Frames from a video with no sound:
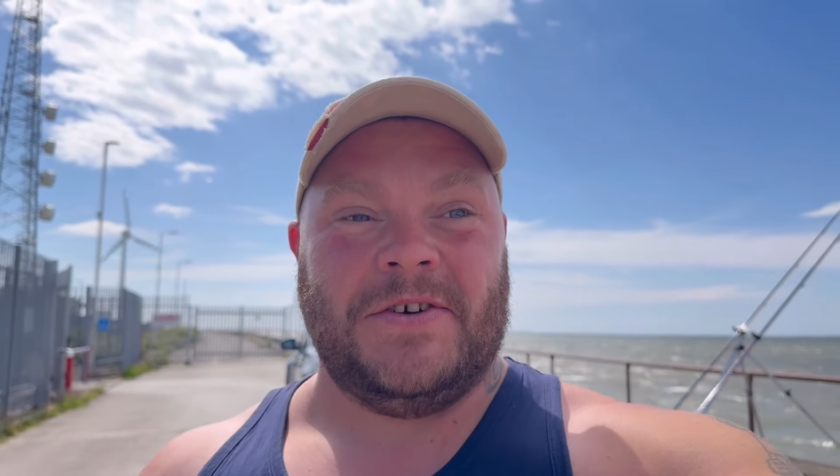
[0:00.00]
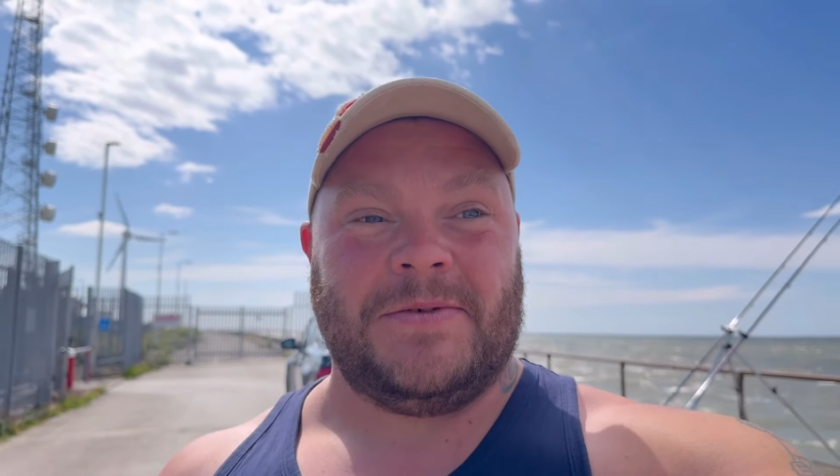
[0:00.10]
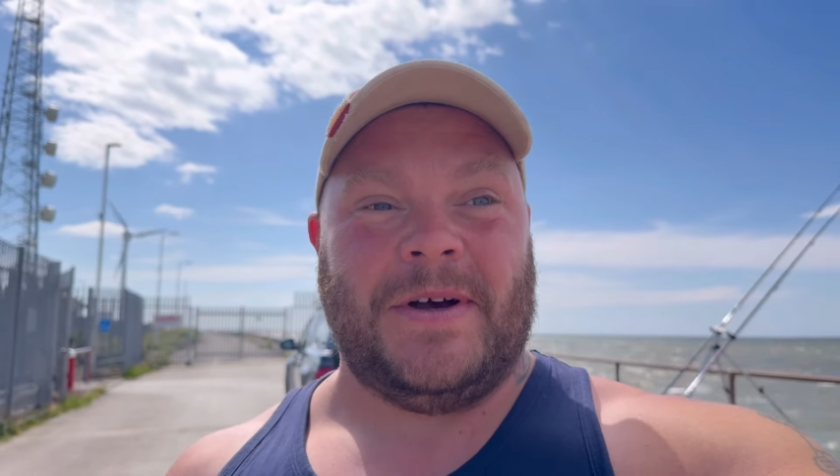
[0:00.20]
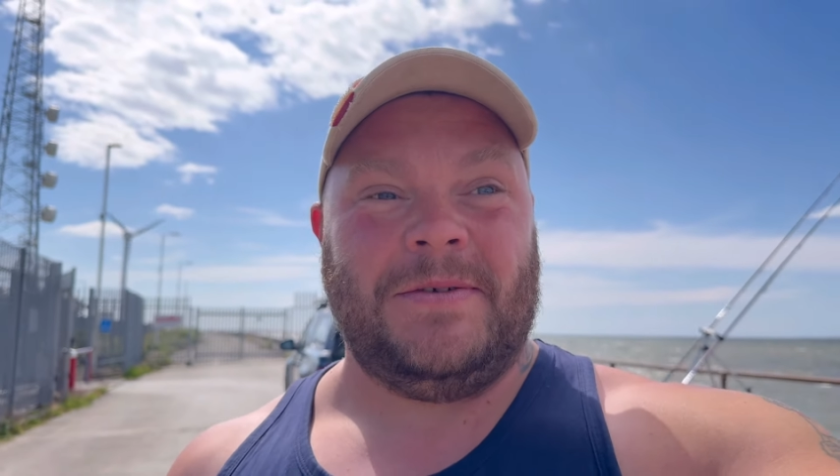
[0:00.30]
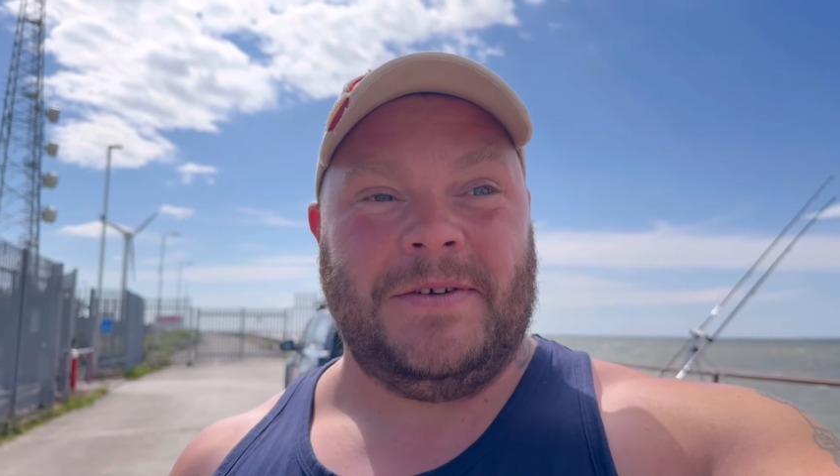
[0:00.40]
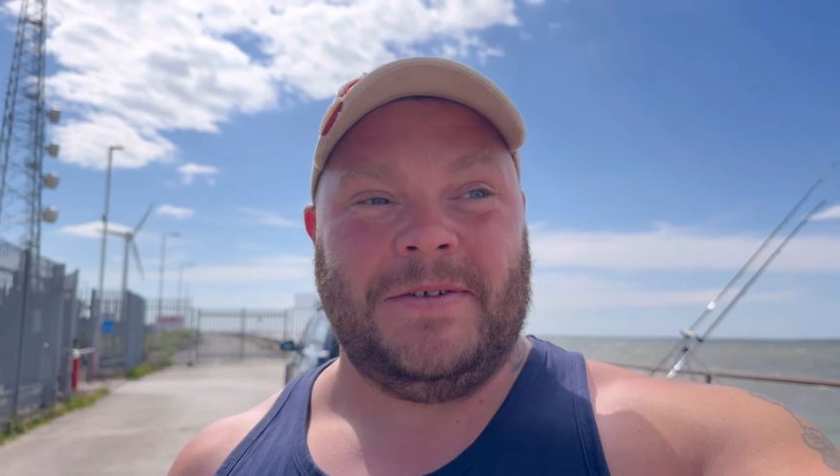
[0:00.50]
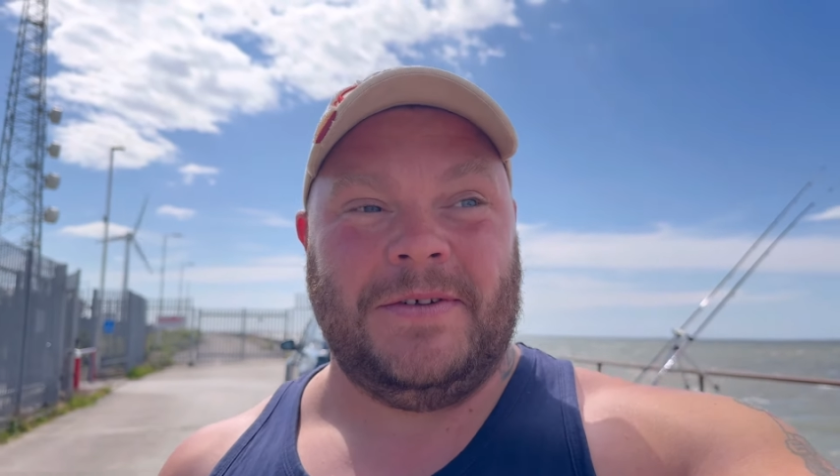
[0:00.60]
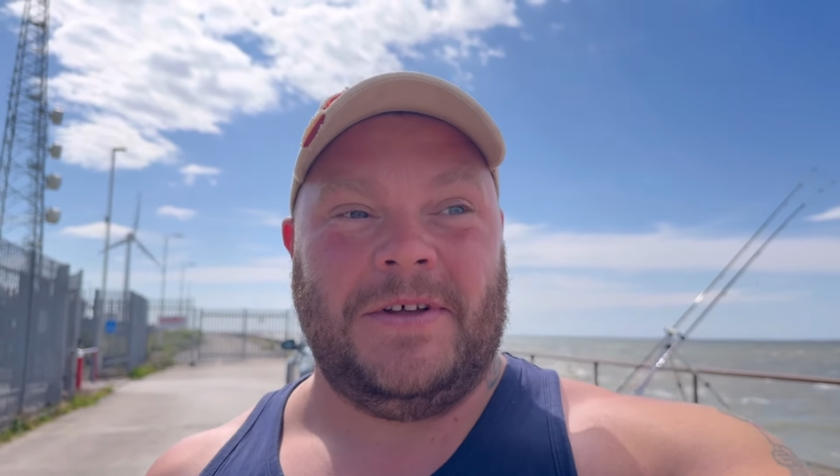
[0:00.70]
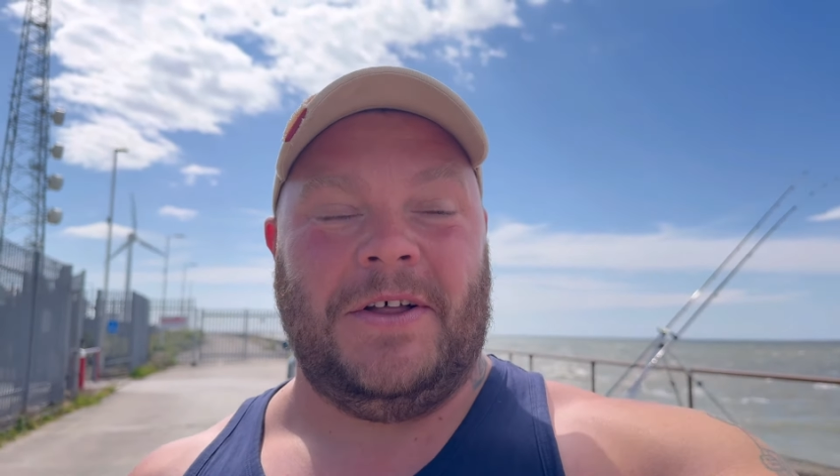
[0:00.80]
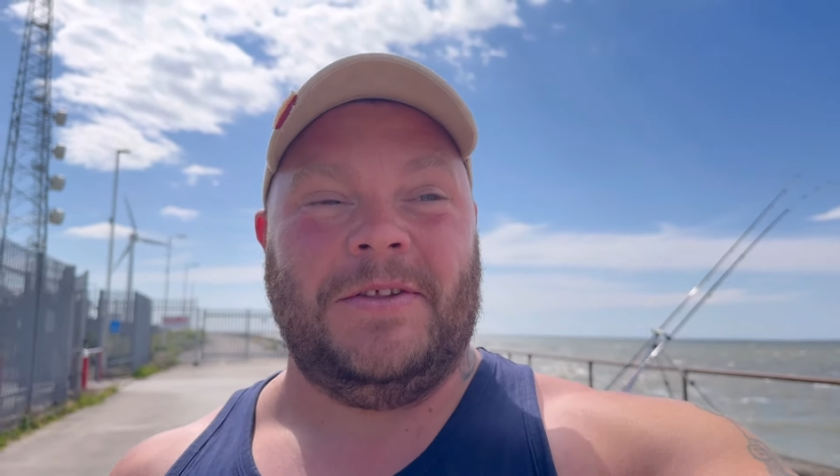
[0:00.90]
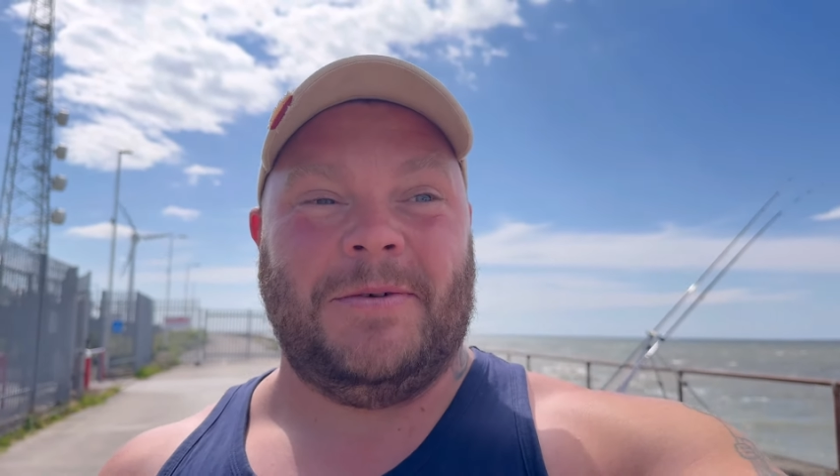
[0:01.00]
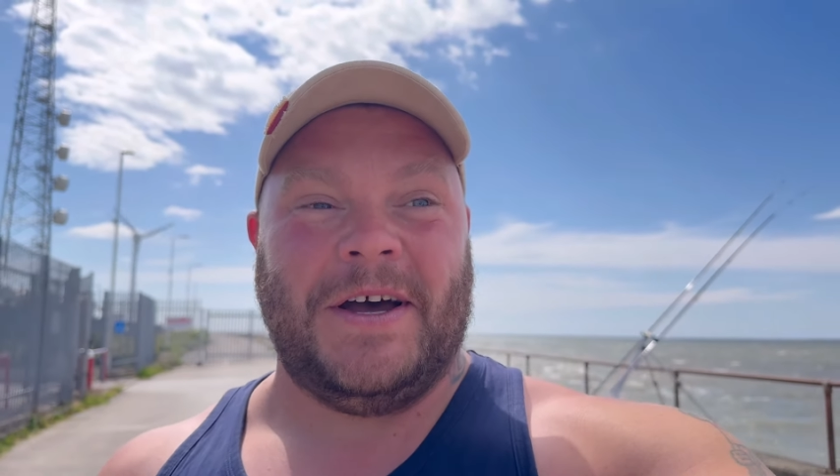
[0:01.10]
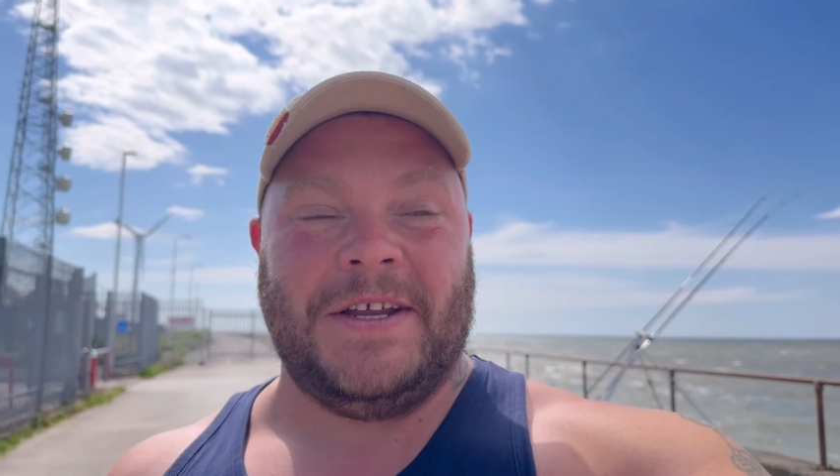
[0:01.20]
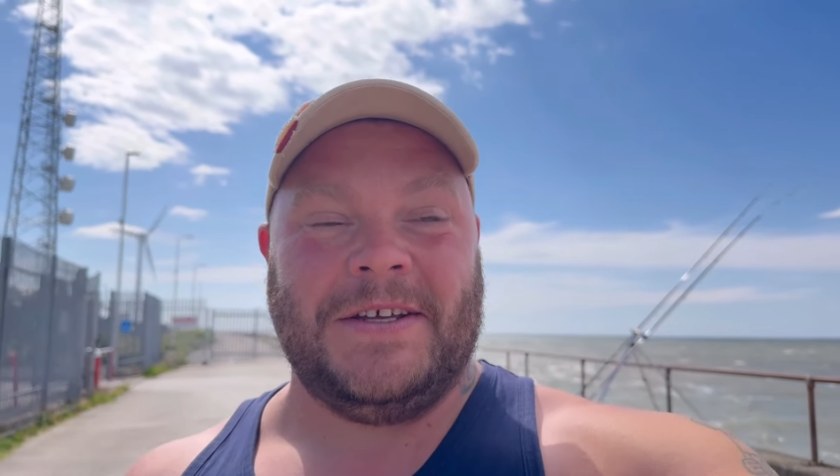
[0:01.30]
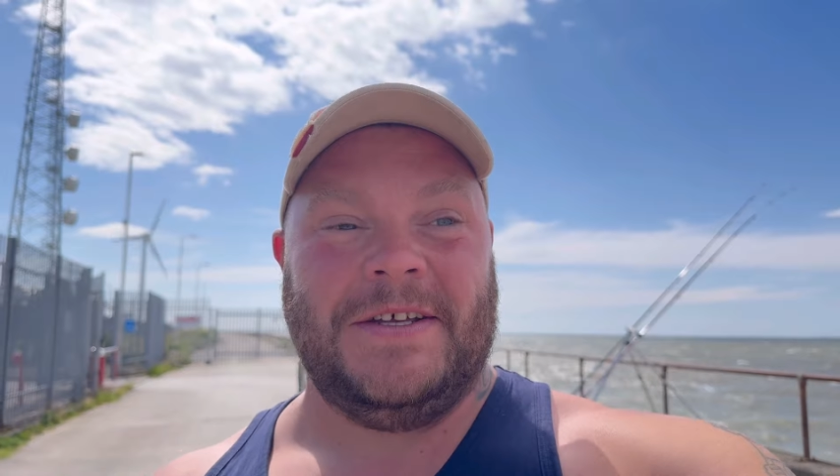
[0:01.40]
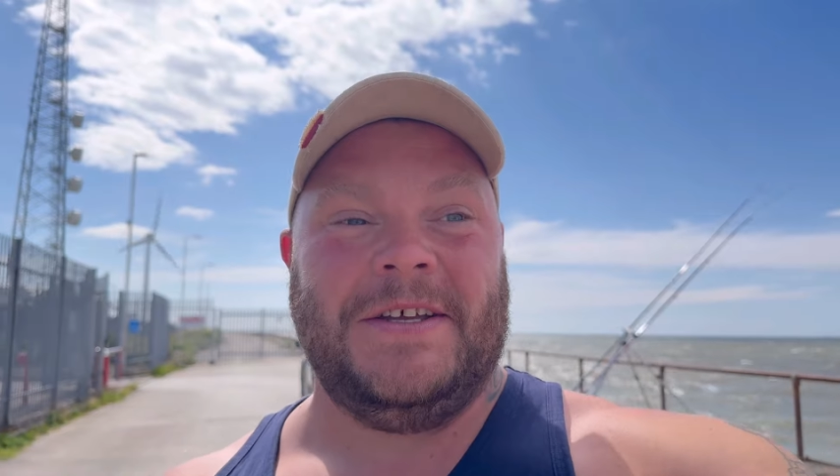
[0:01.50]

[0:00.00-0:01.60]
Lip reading: as well on the way.